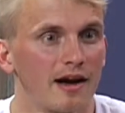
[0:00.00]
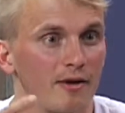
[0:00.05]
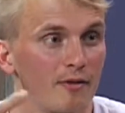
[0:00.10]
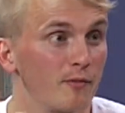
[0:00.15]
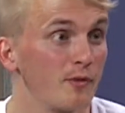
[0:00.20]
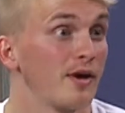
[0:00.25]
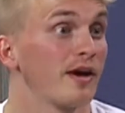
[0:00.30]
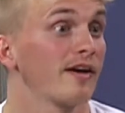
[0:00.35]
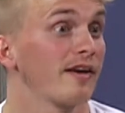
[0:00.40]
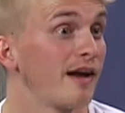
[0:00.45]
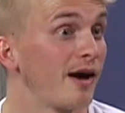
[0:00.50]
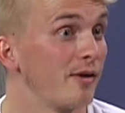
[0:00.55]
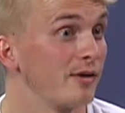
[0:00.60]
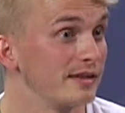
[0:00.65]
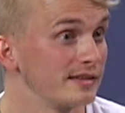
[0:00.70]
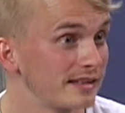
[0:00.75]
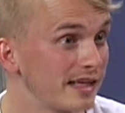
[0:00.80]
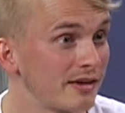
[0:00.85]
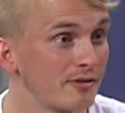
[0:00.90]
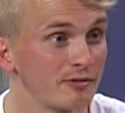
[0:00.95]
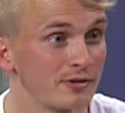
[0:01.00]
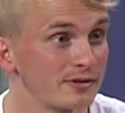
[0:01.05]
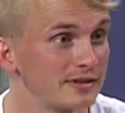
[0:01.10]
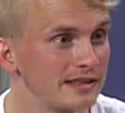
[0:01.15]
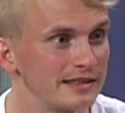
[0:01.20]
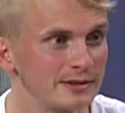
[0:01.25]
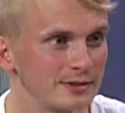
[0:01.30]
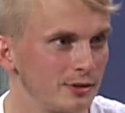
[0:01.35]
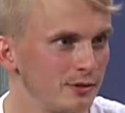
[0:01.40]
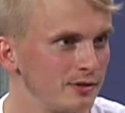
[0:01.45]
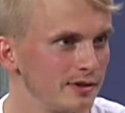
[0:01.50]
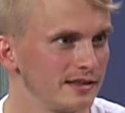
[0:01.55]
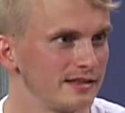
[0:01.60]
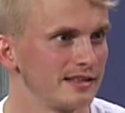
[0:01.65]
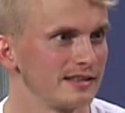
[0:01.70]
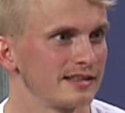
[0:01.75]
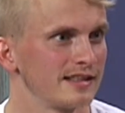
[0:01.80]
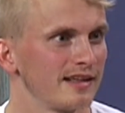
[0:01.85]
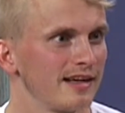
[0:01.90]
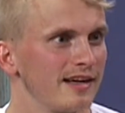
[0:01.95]
we are now in San Francisco. This
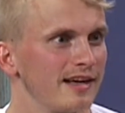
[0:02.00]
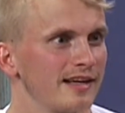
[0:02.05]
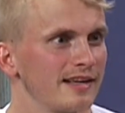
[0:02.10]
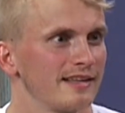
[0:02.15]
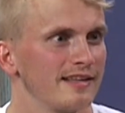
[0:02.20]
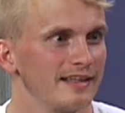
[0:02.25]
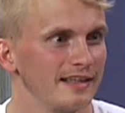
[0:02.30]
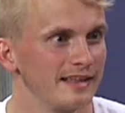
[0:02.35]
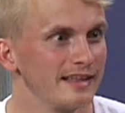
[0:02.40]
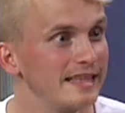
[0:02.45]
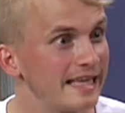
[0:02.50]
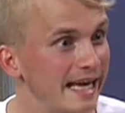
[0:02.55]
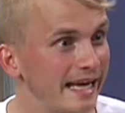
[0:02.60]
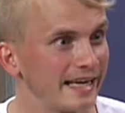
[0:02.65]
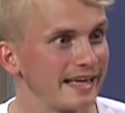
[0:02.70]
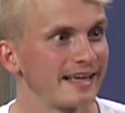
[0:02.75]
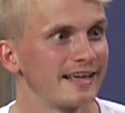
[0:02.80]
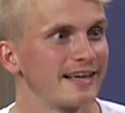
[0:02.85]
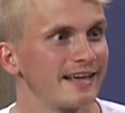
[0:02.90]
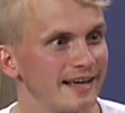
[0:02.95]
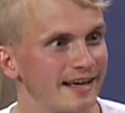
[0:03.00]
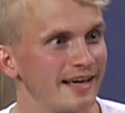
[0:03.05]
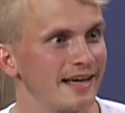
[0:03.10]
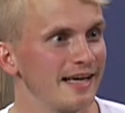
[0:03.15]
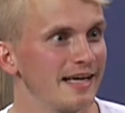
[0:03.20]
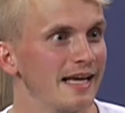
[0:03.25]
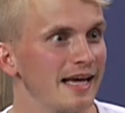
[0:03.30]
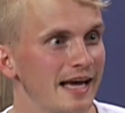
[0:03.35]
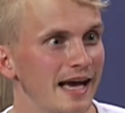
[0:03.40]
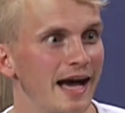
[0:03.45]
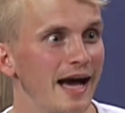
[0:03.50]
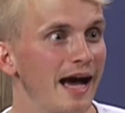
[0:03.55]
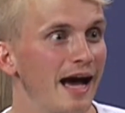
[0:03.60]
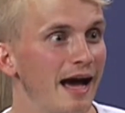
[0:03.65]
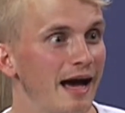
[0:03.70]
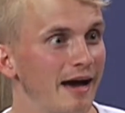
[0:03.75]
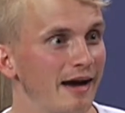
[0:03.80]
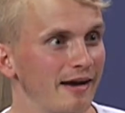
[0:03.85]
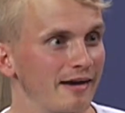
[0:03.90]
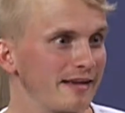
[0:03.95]
is like the tech
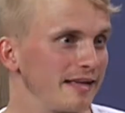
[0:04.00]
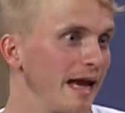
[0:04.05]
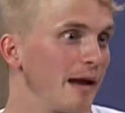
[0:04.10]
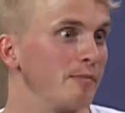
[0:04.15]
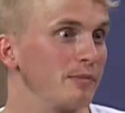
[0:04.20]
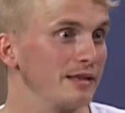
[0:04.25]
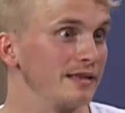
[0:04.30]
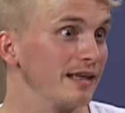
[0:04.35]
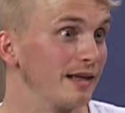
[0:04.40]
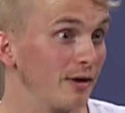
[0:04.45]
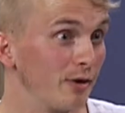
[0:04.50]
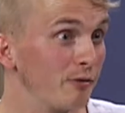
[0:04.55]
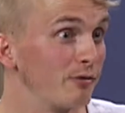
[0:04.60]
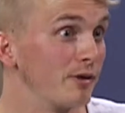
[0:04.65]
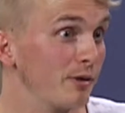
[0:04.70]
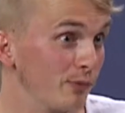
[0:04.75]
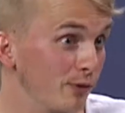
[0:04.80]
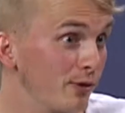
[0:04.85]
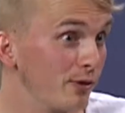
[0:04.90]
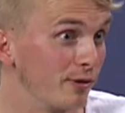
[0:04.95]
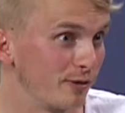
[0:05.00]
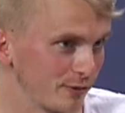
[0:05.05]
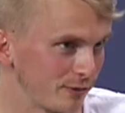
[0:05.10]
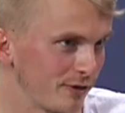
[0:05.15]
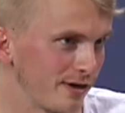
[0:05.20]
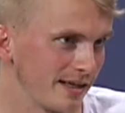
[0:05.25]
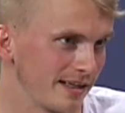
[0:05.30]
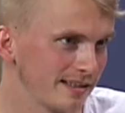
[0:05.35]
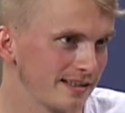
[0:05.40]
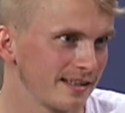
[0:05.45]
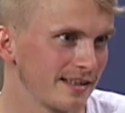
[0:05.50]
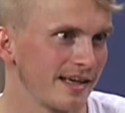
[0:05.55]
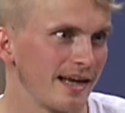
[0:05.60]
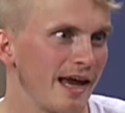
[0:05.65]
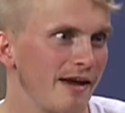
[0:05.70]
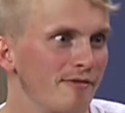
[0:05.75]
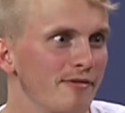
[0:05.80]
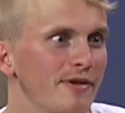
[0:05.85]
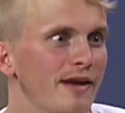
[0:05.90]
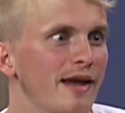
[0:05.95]
uh, capital of the world, right? Yeah,
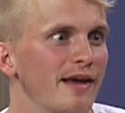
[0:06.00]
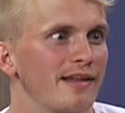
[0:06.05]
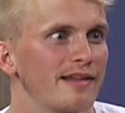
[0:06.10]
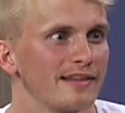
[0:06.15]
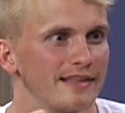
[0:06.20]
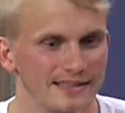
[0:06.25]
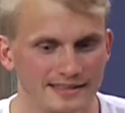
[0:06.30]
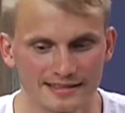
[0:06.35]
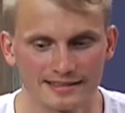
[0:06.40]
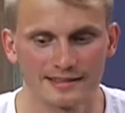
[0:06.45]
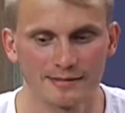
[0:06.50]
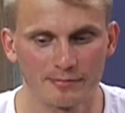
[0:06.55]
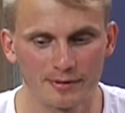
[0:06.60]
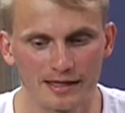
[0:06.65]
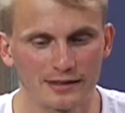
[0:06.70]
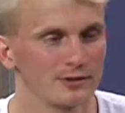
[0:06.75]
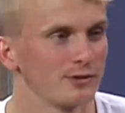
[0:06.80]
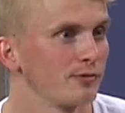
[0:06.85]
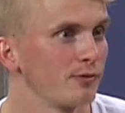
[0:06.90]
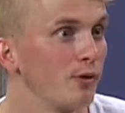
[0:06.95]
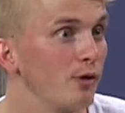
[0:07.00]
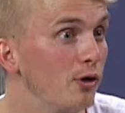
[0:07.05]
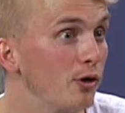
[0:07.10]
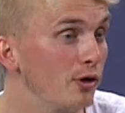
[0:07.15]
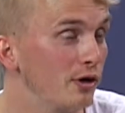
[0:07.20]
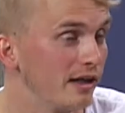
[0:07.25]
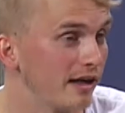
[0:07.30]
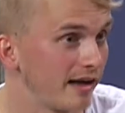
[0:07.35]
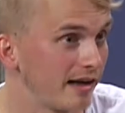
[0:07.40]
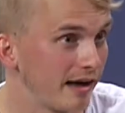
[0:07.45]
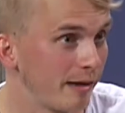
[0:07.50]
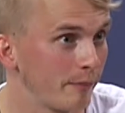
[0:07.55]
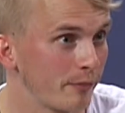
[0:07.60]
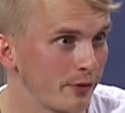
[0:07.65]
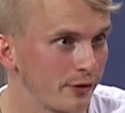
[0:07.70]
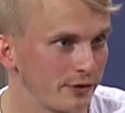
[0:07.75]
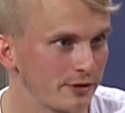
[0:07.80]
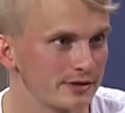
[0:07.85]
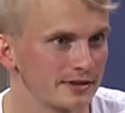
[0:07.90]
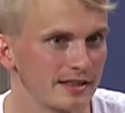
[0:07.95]
Every, yeah. This is the place of early
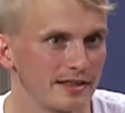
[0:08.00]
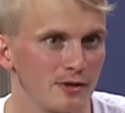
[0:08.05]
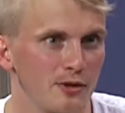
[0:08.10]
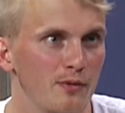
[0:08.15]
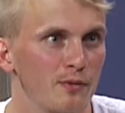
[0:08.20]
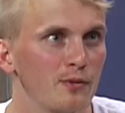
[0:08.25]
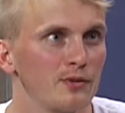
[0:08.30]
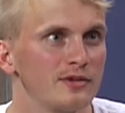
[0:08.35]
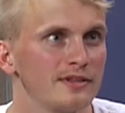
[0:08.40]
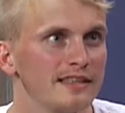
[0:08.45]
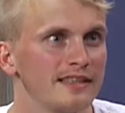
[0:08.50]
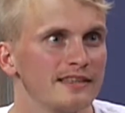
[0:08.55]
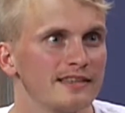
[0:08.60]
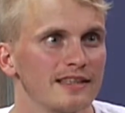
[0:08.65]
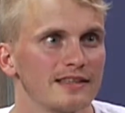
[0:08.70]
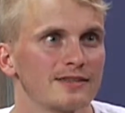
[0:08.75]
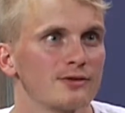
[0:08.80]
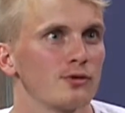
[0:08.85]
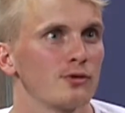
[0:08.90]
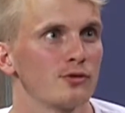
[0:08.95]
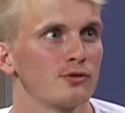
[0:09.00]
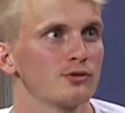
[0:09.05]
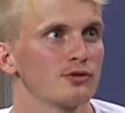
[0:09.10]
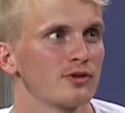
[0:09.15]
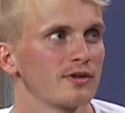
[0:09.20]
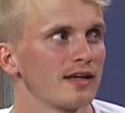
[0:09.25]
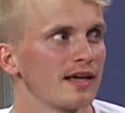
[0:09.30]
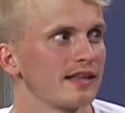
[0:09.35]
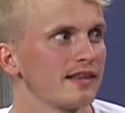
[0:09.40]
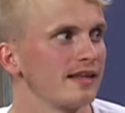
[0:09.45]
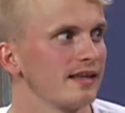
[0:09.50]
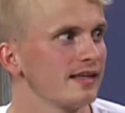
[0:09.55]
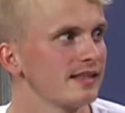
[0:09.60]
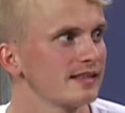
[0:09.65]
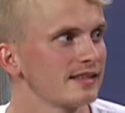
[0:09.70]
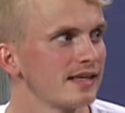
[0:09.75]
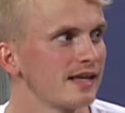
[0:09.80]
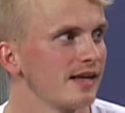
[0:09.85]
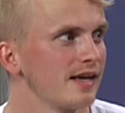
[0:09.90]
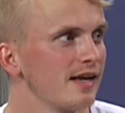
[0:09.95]
adopters, and you would think that solution like
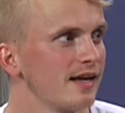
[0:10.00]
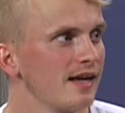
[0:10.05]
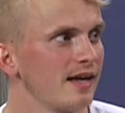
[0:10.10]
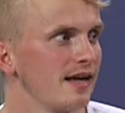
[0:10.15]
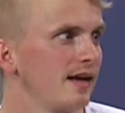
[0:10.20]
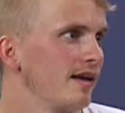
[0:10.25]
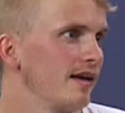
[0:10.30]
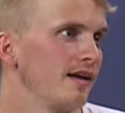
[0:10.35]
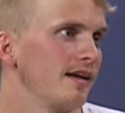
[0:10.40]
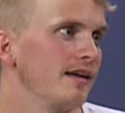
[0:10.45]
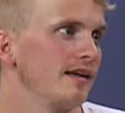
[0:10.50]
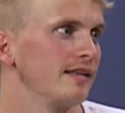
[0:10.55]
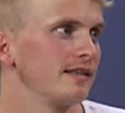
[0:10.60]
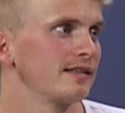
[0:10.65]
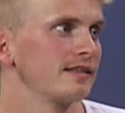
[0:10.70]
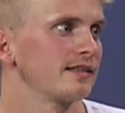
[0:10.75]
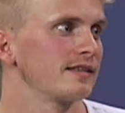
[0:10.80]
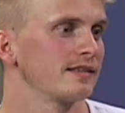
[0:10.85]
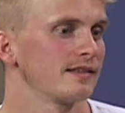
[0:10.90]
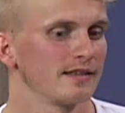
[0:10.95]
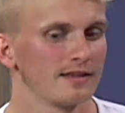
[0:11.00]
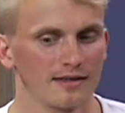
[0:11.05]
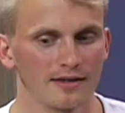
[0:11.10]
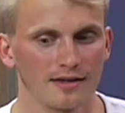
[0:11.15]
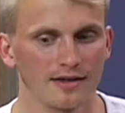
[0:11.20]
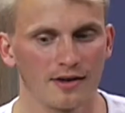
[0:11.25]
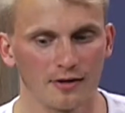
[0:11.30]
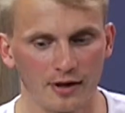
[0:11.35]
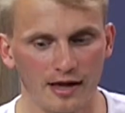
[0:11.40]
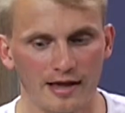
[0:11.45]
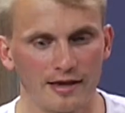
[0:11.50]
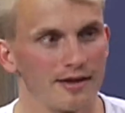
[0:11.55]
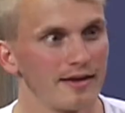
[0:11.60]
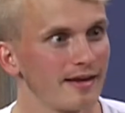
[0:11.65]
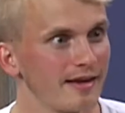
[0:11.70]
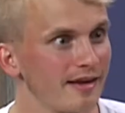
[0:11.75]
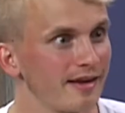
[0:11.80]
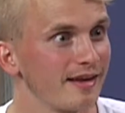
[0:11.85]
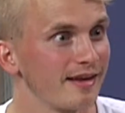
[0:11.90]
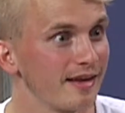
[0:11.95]
this is it's okay. going to
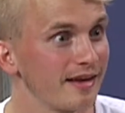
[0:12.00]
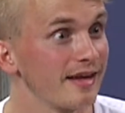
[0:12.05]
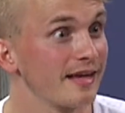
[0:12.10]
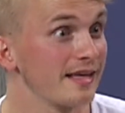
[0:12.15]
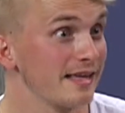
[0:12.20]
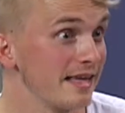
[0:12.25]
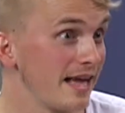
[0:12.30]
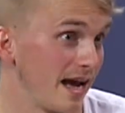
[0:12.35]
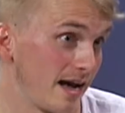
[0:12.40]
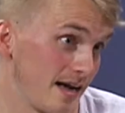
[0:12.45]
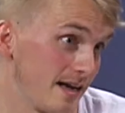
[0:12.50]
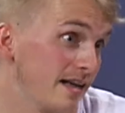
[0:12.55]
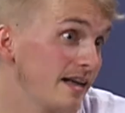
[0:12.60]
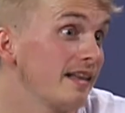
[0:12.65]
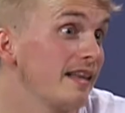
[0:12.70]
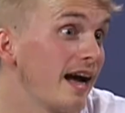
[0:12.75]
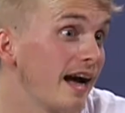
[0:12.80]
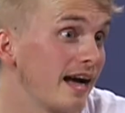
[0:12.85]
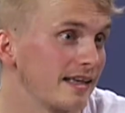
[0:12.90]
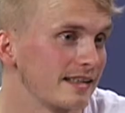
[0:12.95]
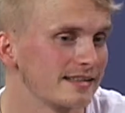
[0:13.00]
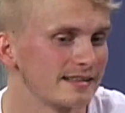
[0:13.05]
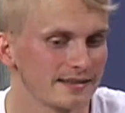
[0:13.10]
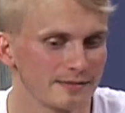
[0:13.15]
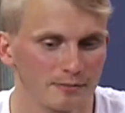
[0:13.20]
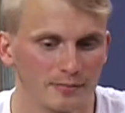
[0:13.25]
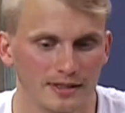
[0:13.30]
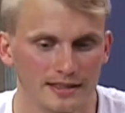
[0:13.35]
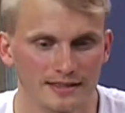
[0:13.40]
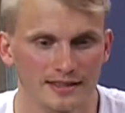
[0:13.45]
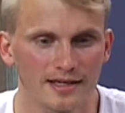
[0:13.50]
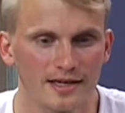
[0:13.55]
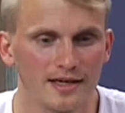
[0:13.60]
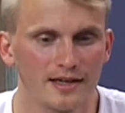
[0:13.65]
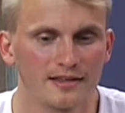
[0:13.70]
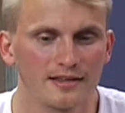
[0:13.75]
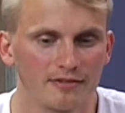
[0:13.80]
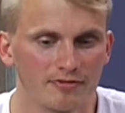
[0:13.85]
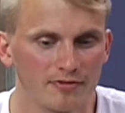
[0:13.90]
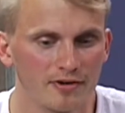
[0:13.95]
catch up. Yeah, and it has. But
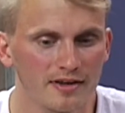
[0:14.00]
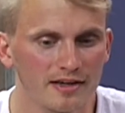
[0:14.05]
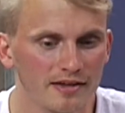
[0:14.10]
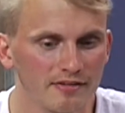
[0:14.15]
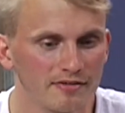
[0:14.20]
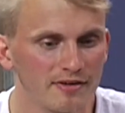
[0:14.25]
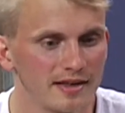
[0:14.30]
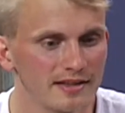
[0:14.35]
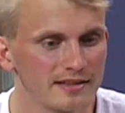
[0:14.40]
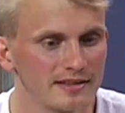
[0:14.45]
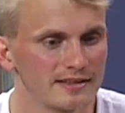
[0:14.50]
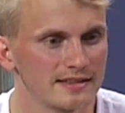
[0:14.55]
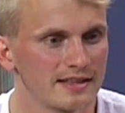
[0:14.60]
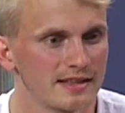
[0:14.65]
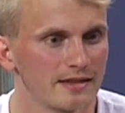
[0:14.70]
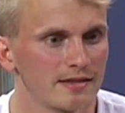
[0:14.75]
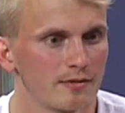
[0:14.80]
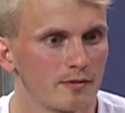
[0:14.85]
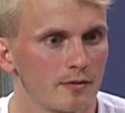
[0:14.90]
the funny fact is that